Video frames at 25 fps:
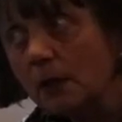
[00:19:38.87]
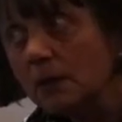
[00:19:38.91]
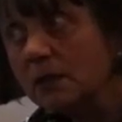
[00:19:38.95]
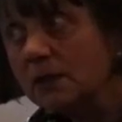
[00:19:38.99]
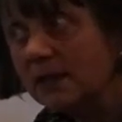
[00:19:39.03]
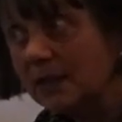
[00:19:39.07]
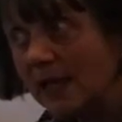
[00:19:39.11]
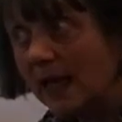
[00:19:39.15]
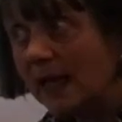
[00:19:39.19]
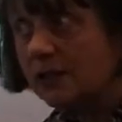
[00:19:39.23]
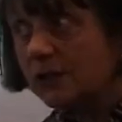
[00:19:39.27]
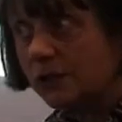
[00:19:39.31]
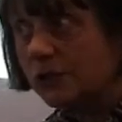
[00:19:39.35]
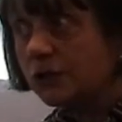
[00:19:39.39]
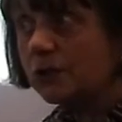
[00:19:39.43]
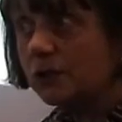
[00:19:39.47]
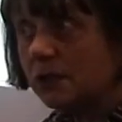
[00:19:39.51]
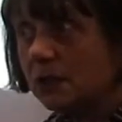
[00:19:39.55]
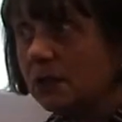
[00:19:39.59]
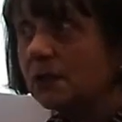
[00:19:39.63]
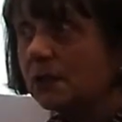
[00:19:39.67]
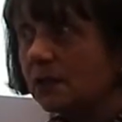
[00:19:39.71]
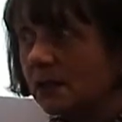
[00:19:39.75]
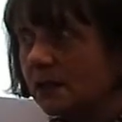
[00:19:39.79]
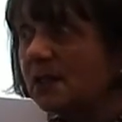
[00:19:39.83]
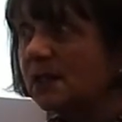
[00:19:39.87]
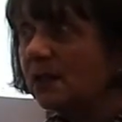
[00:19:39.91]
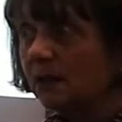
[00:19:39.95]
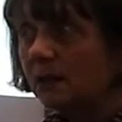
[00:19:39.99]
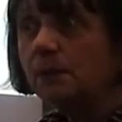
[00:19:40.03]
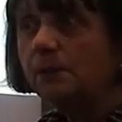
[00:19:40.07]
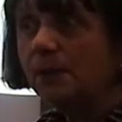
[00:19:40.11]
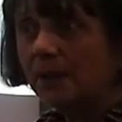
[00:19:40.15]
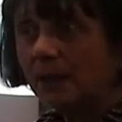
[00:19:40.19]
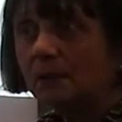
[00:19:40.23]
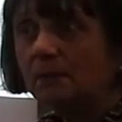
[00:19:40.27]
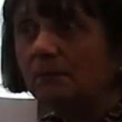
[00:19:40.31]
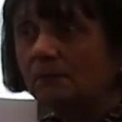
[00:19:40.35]
because that's just still a
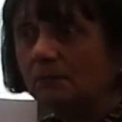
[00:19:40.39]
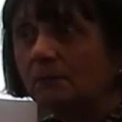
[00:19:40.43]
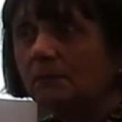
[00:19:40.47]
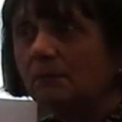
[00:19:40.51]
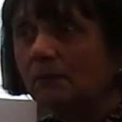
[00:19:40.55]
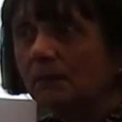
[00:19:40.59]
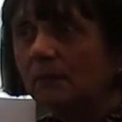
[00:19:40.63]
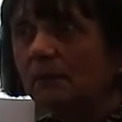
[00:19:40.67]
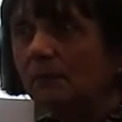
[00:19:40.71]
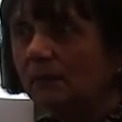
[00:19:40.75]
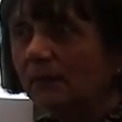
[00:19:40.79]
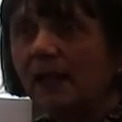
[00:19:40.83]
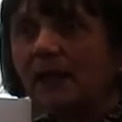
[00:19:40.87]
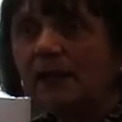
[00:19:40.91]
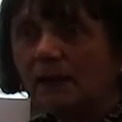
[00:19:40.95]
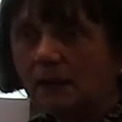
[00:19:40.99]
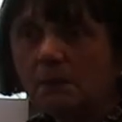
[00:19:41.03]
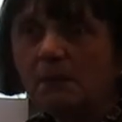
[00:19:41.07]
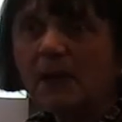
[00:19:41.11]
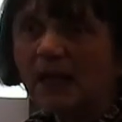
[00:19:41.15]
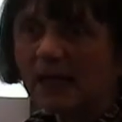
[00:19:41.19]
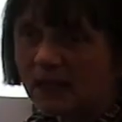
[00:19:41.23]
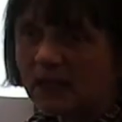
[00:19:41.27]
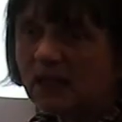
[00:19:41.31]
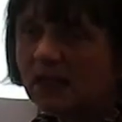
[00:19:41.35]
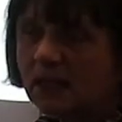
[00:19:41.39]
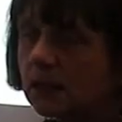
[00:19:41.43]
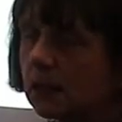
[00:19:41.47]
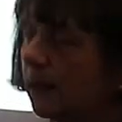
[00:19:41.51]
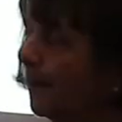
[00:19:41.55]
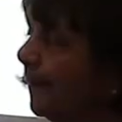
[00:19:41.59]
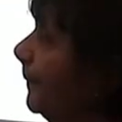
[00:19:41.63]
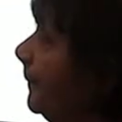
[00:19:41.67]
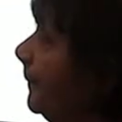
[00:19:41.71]
bit hit and miss.